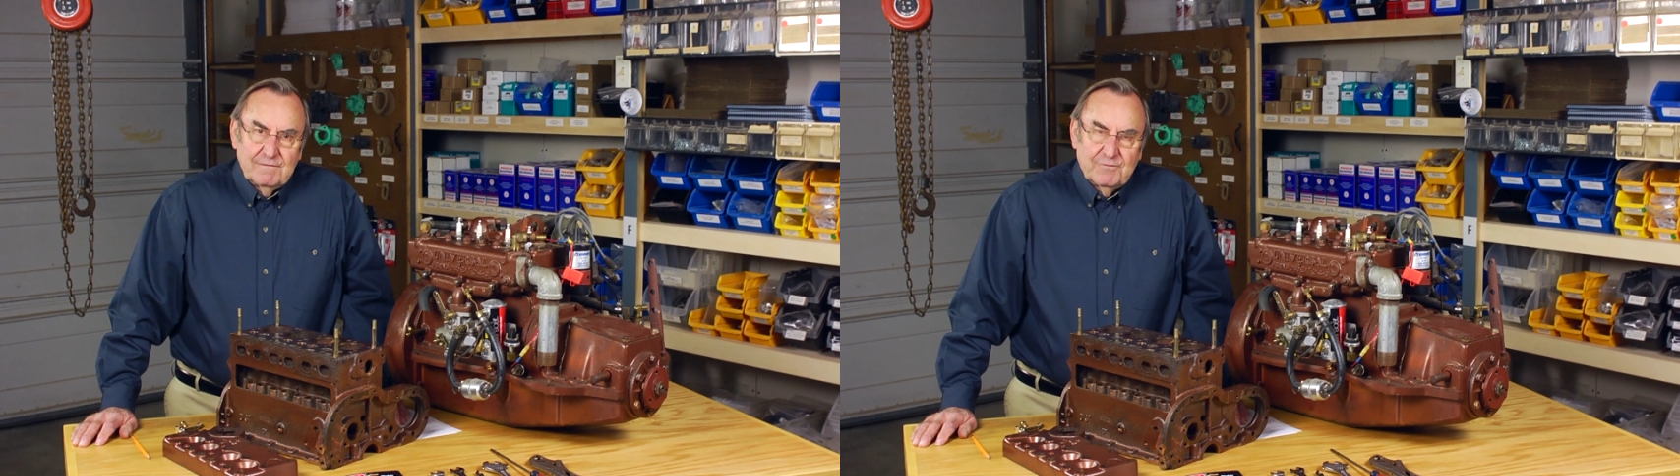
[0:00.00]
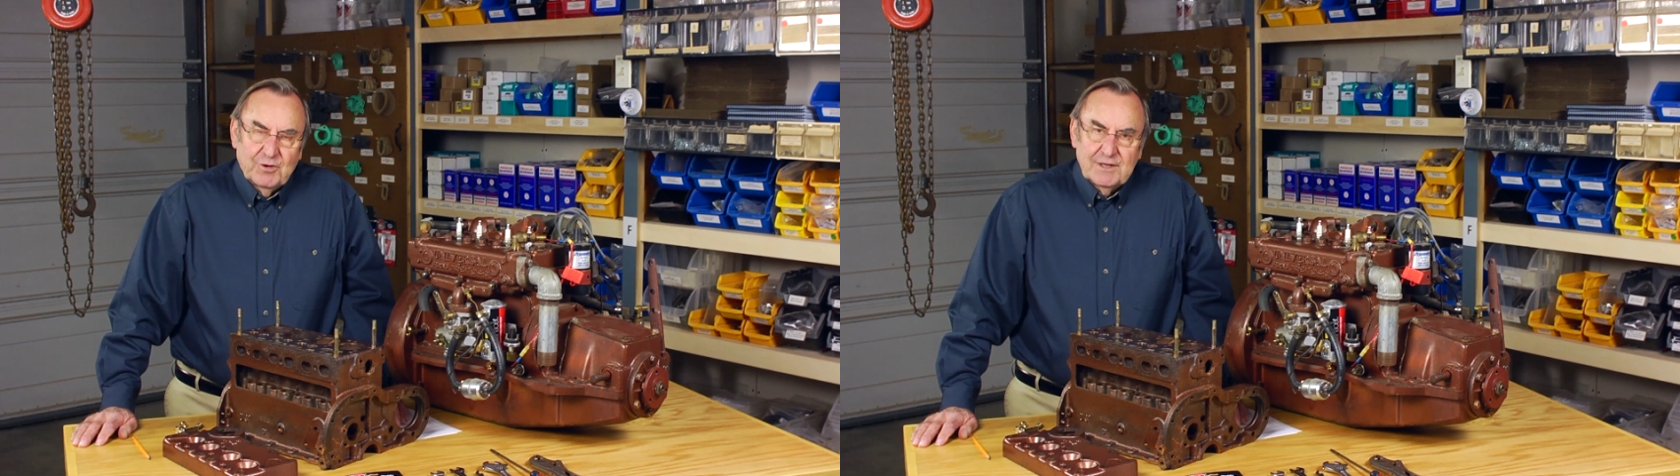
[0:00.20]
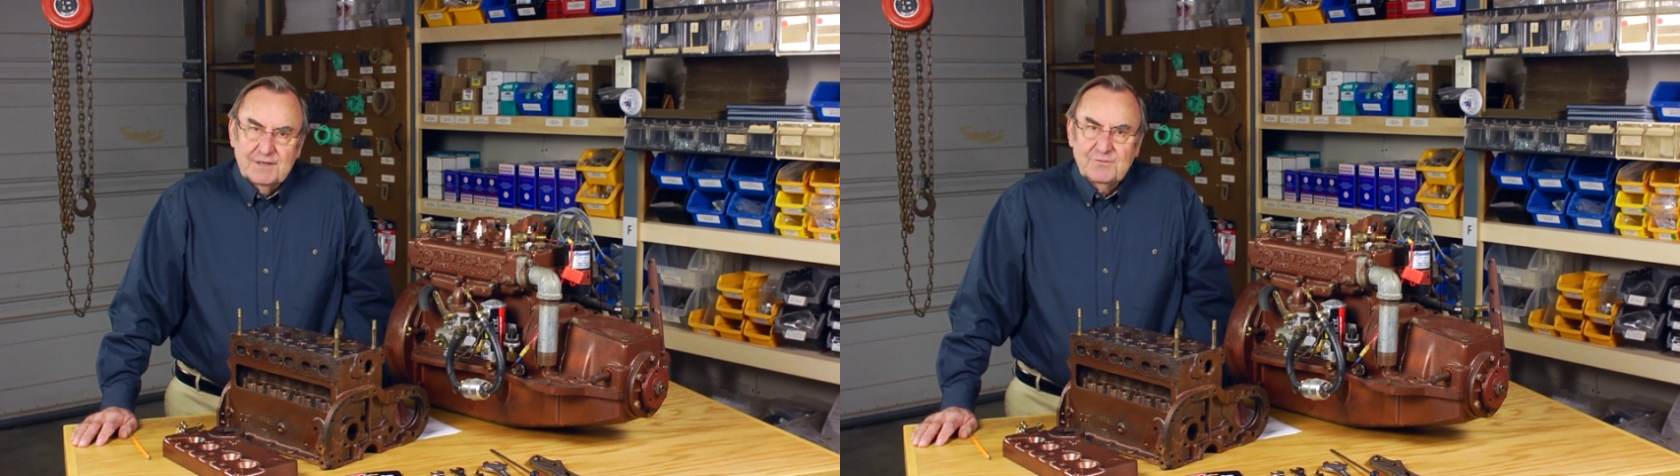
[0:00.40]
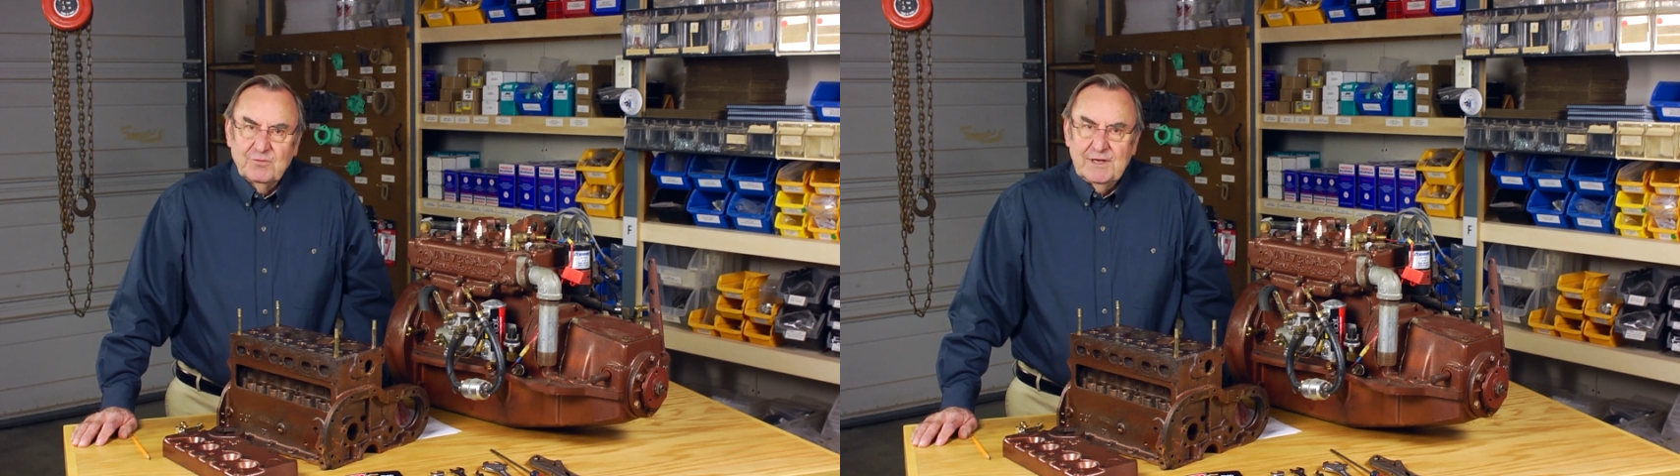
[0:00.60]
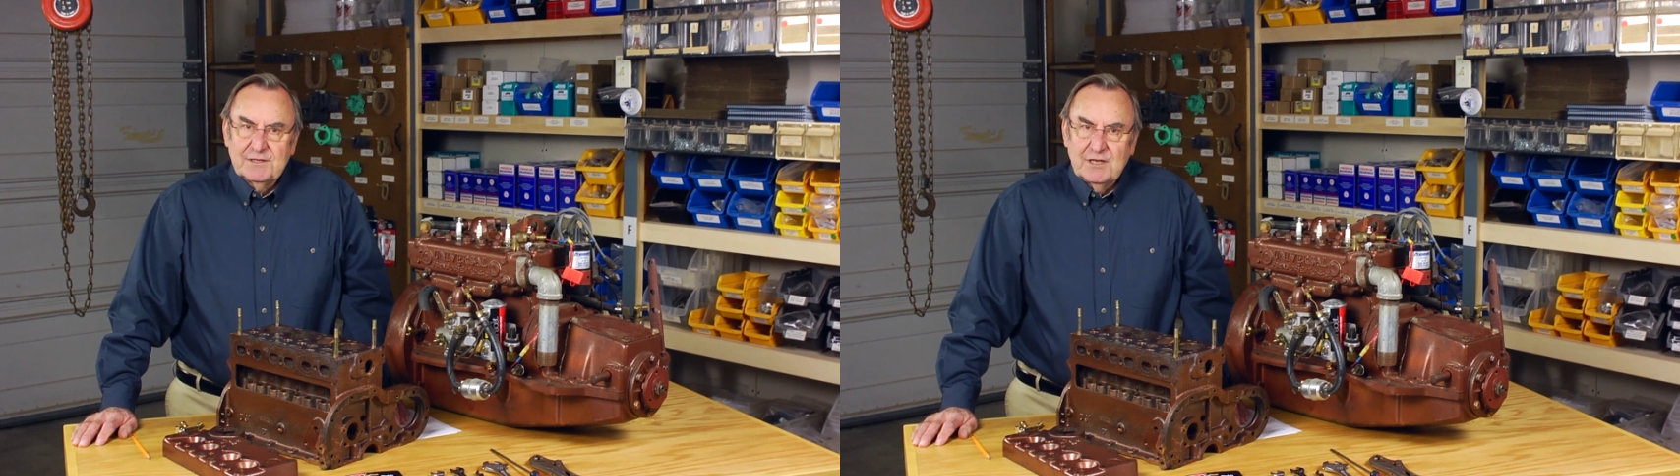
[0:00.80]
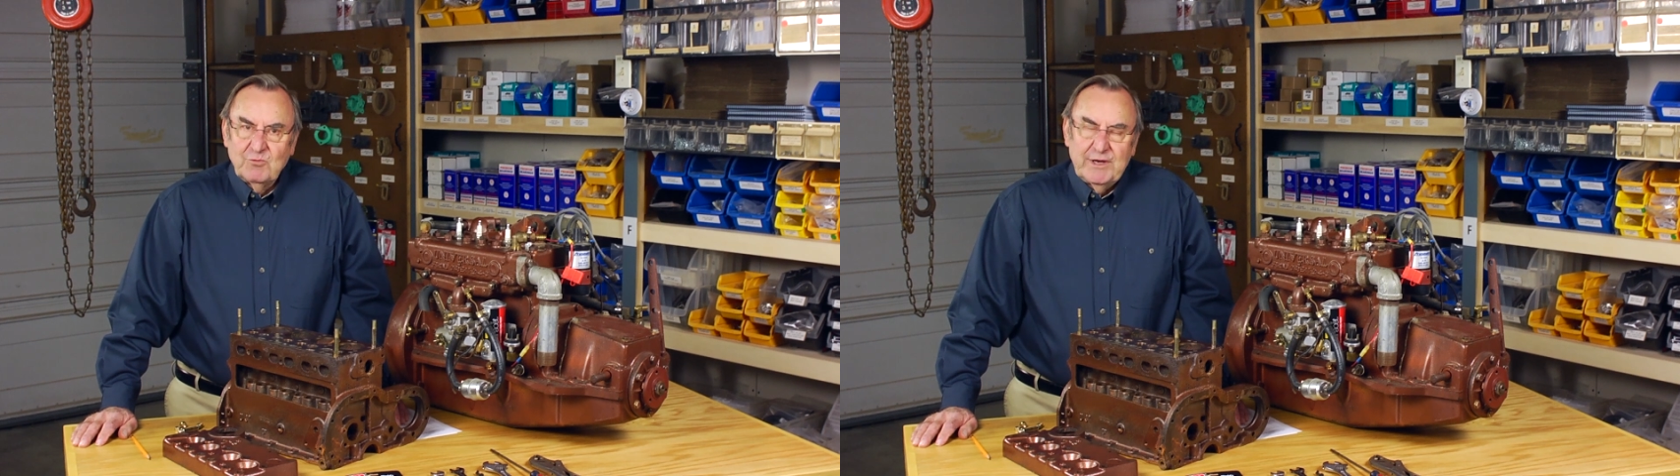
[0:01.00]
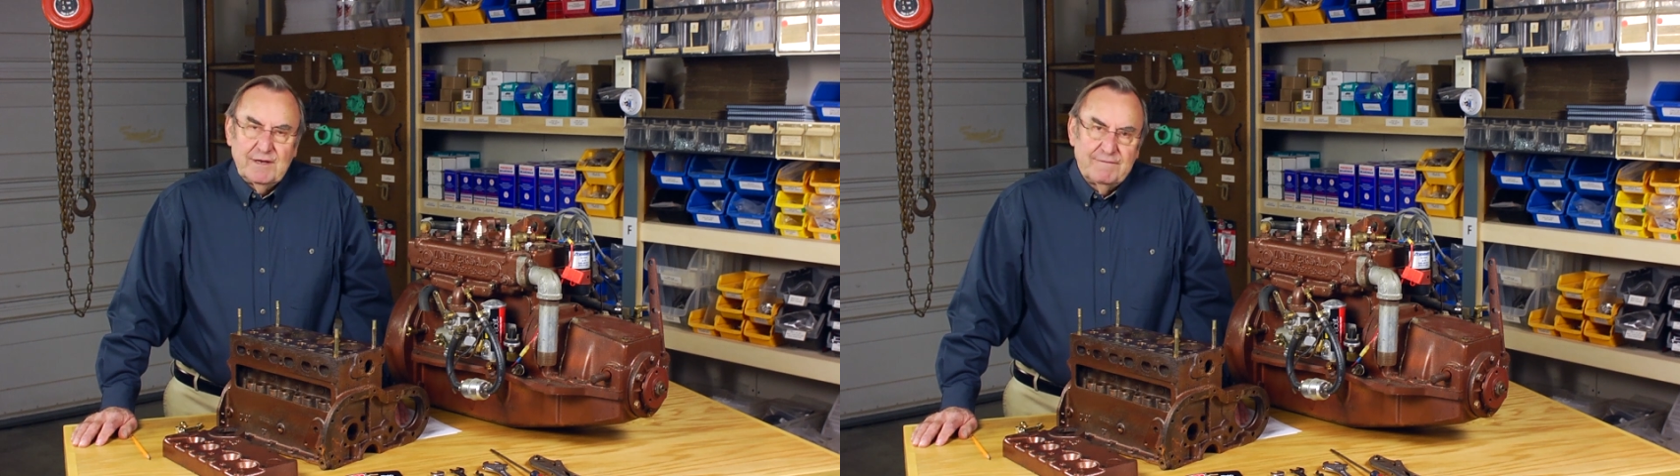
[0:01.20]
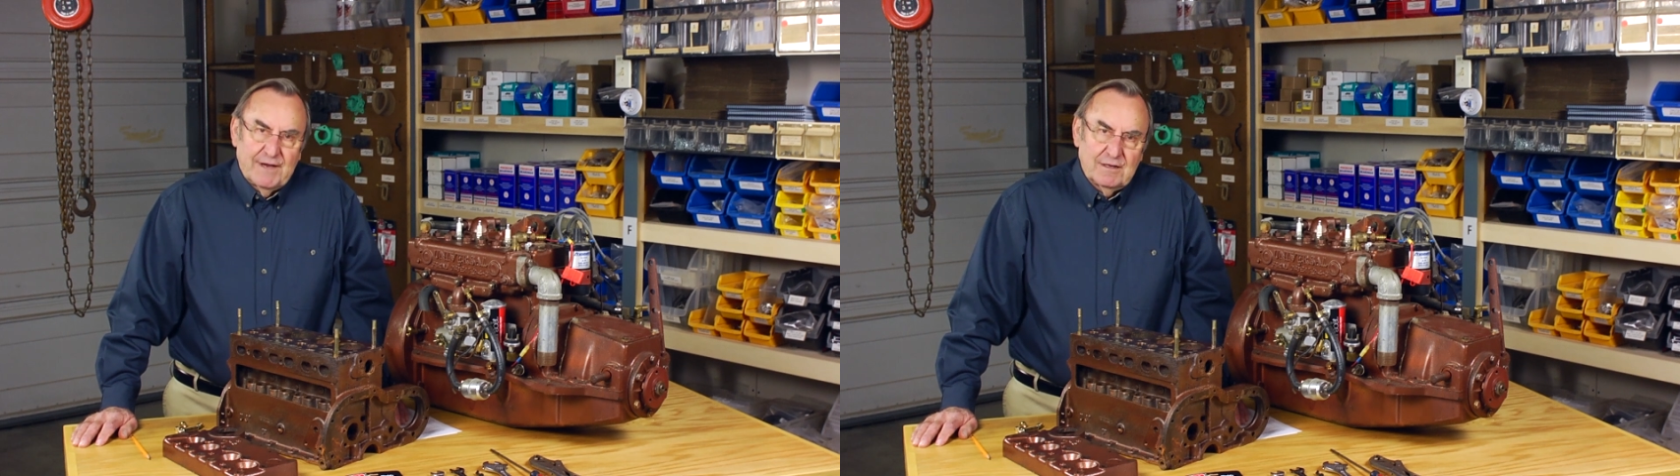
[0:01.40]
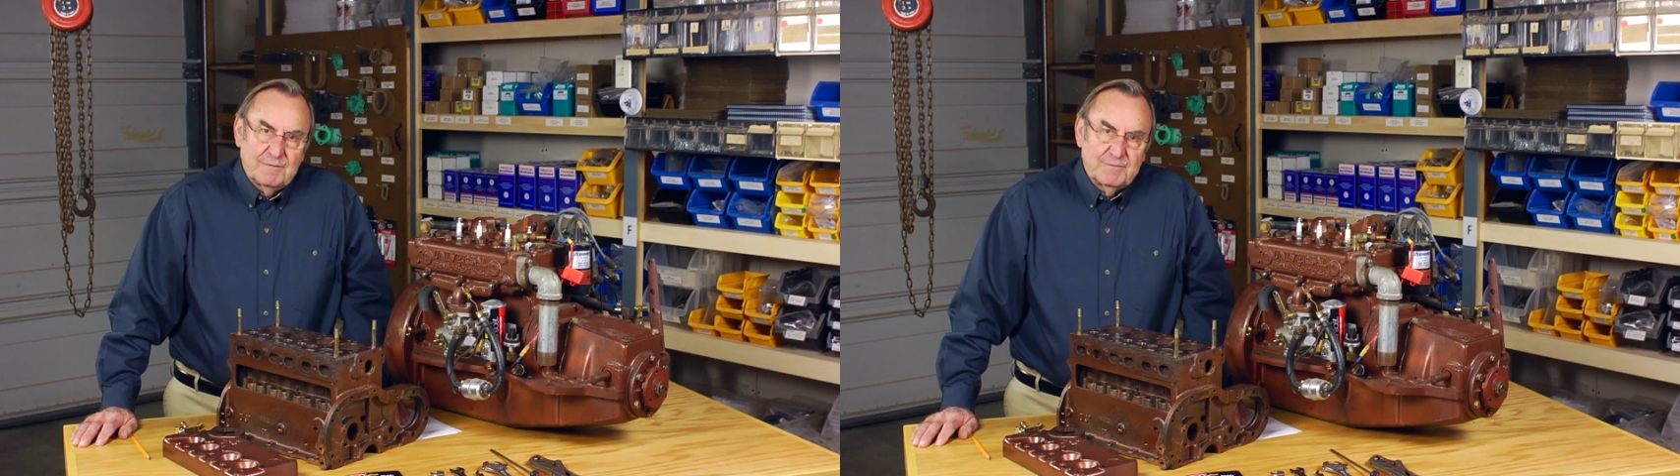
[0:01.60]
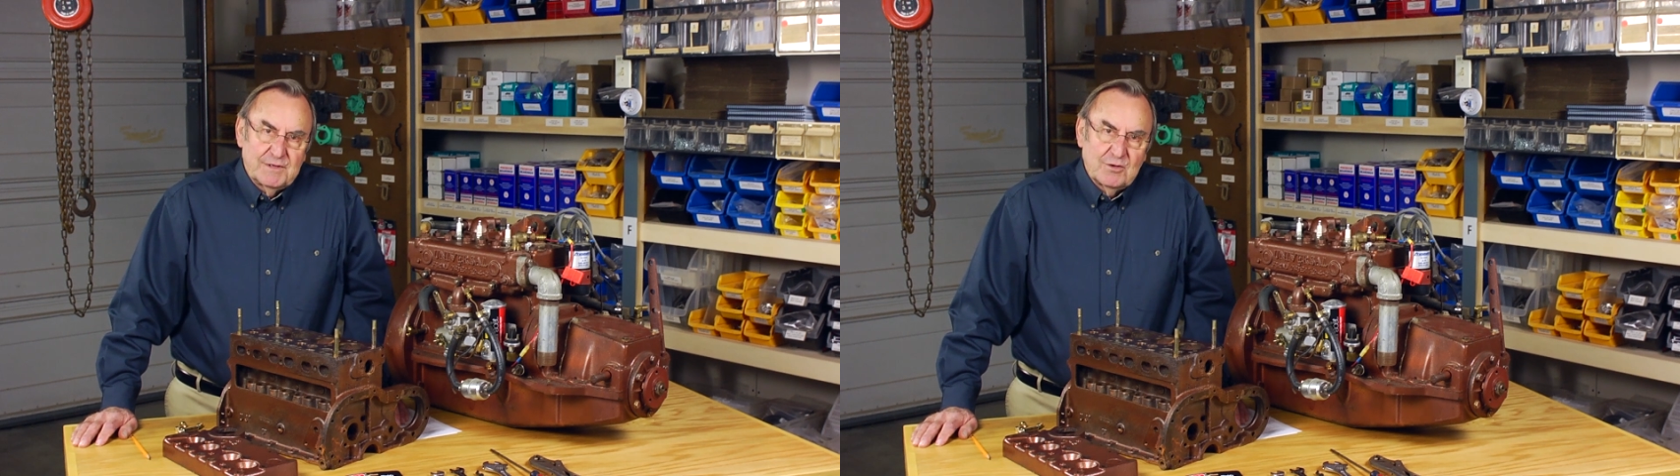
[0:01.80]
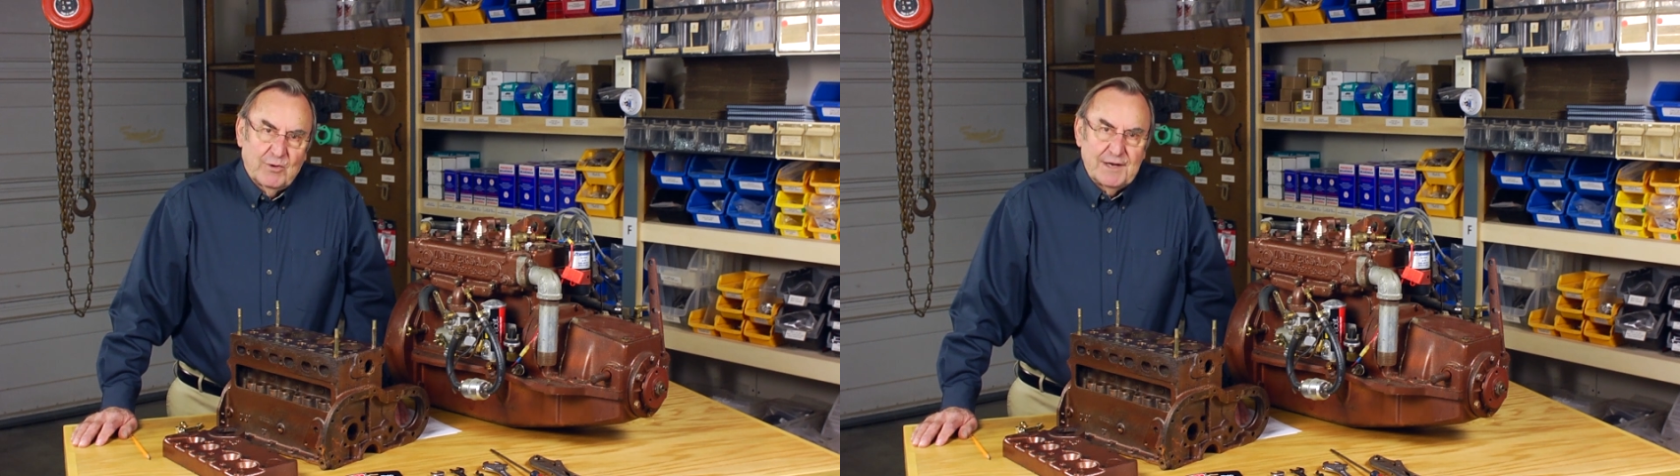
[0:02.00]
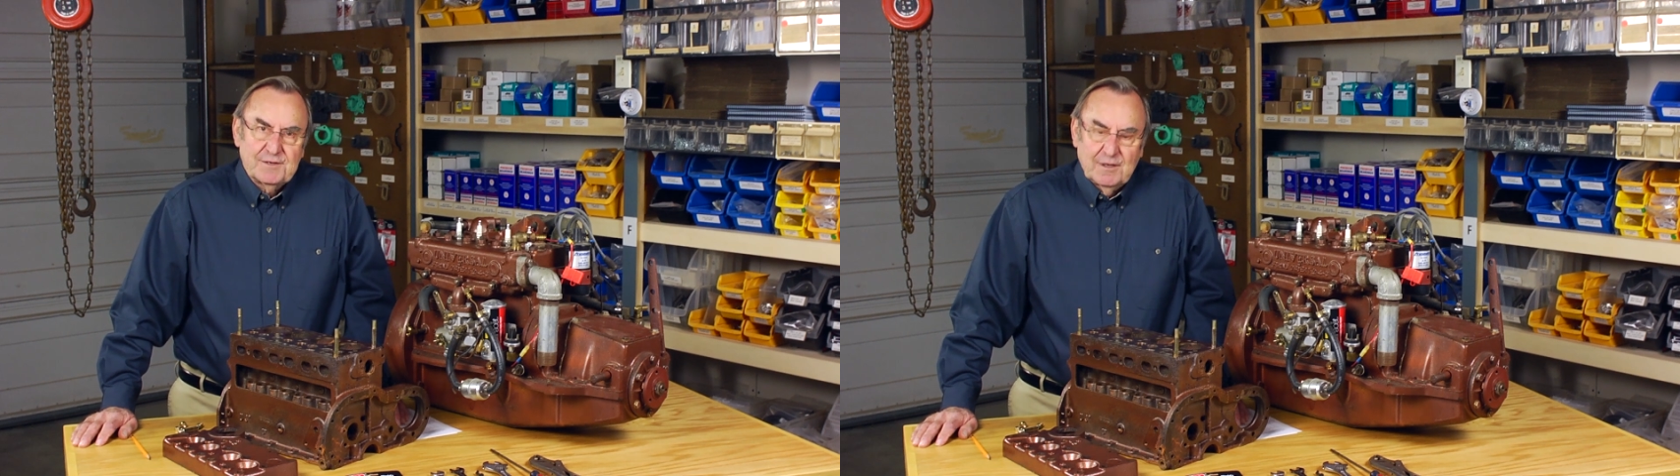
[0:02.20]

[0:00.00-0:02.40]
For this reason, we developed quite